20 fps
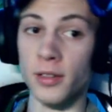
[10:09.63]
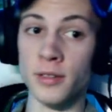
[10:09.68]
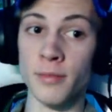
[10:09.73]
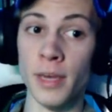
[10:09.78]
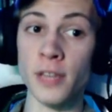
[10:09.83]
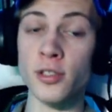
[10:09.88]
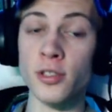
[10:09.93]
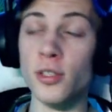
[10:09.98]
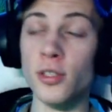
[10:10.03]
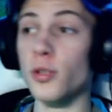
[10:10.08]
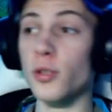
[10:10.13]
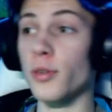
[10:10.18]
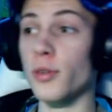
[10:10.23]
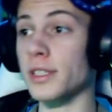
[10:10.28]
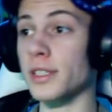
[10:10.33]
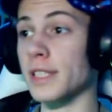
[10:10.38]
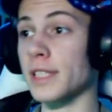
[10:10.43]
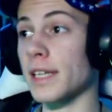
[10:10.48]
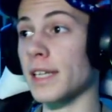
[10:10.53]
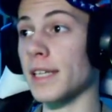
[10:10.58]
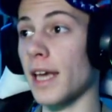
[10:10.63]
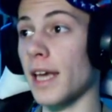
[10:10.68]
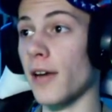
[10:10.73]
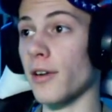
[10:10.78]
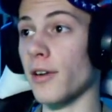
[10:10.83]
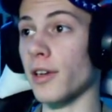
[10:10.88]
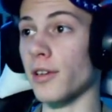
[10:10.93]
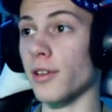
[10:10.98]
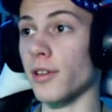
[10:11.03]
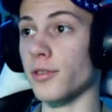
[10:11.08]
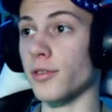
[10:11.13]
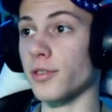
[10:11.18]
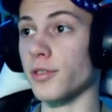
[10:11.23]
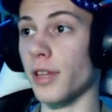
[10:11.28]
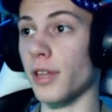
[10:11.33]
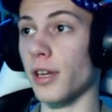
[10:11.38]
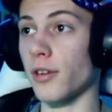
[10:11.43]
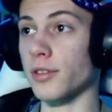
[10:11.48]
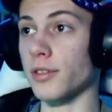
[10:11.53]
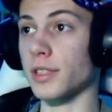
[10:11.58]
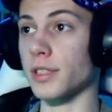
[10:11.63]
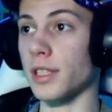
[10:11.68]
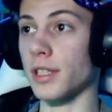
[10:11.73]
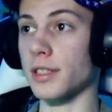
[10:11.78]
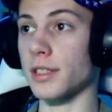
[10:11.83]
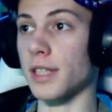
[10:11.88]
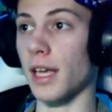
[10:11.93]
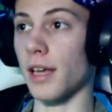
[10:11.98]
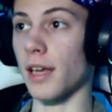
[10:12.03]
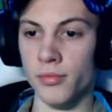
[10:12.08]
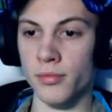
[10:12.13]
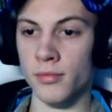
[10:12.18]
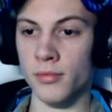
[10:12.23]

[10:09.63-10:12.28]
Make sure to do it in a sandy area though, so they don't see the sand.